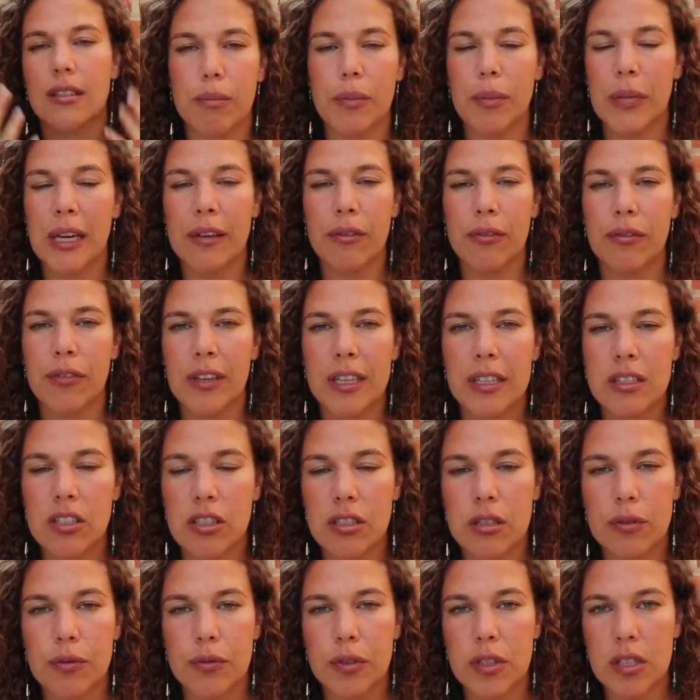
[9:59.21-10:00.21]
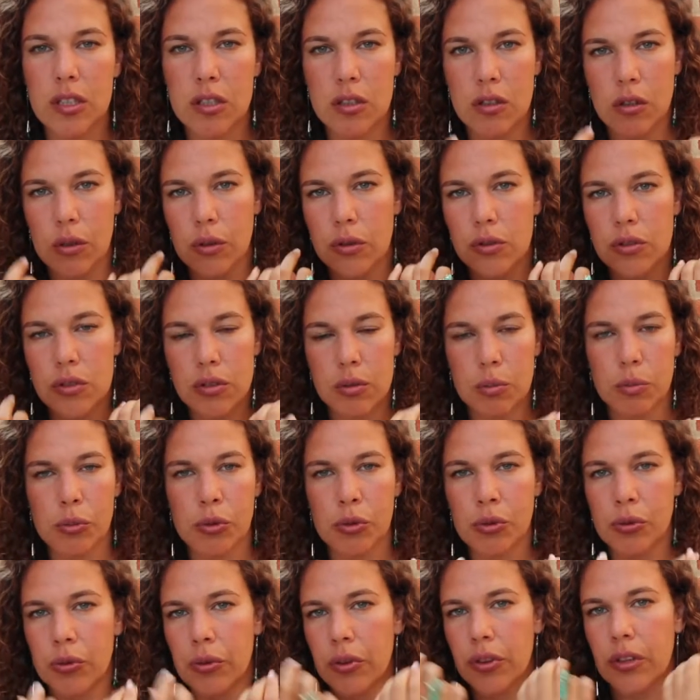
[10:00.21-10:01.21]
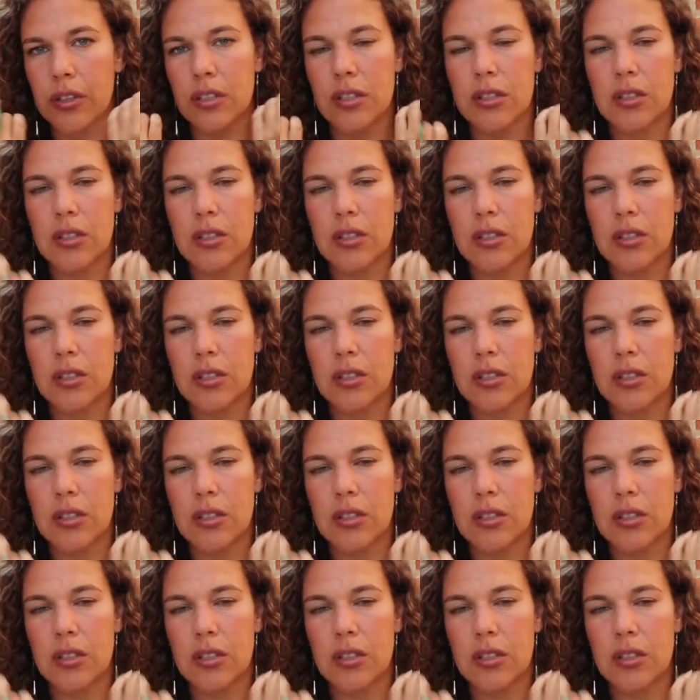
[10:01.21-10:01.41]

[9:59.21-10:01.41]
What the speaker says: my face just feels so smooth,